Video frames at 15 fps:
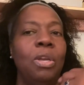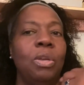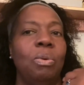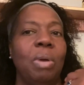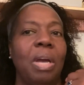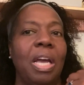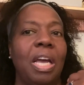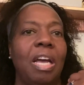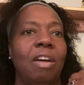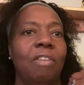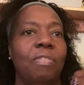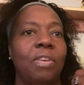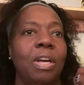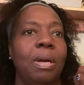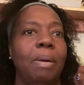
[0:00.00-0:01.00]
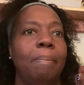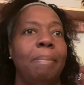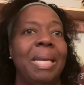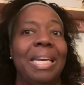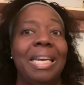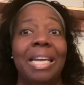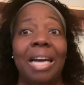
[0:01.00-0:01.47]
you have
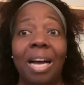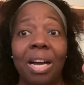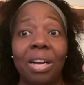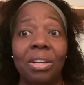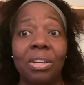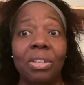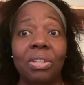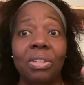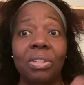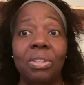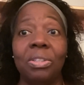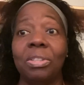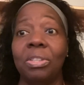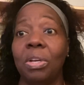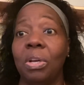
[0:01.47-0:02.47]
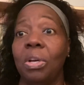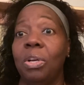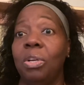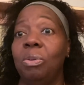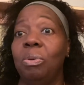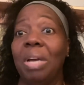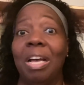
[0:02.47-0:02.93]
McDonald's,
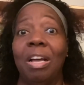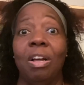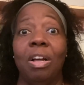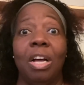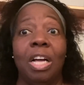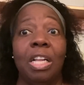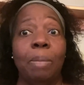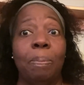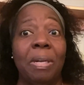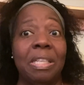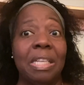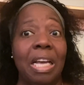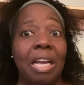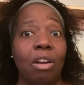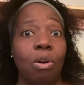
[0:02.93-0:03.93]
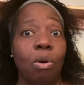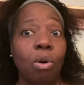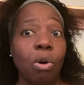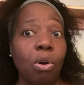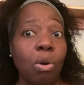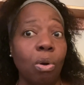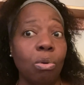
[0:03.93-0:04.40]
you have other places that have
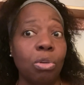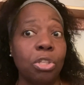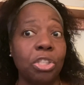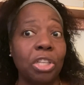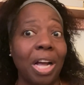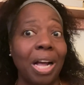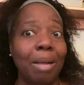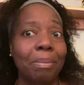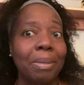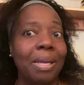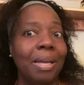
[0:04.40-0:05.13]
Coca-Cola shops.